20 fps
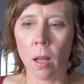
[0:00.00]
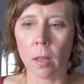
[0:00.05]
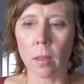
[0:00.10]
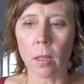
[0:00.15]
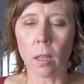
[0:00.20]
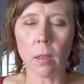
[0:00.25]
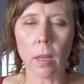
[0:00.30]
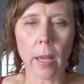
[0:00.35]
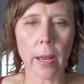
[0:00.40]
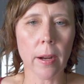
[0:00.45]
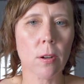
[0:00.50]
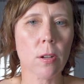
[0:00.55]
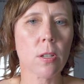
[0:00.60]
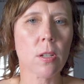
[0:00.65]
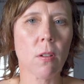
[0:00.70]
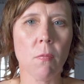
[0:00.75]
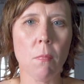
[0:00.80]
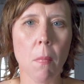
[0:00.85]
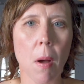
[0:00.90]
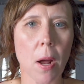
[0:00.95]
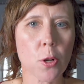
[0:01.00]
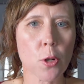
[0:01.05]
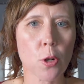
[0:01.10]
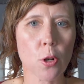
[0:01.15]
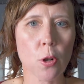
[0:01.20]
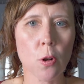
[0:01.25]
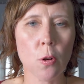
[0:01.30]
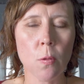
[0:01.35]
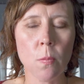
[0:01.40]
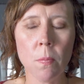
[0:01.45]
The layers of
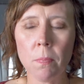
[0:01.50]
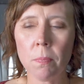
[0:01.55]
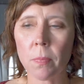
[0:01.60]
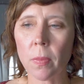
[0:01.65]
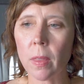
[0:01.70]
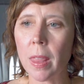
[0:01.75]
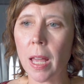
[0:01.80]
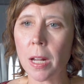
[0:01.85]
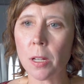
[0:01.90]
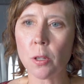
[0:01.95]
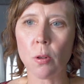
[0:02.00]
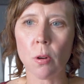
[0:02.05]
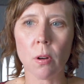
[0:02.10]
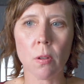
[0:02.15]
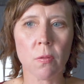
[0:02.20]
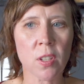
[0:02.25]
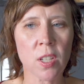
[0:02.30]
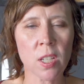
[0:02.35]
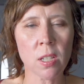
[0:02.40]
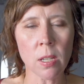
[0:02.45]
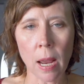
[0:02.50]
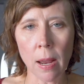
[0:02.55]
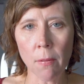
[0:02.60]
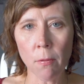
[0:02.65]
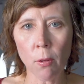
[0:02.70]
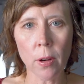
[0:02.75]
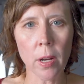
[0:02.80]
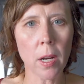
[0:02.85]
mushroom, that sort of savory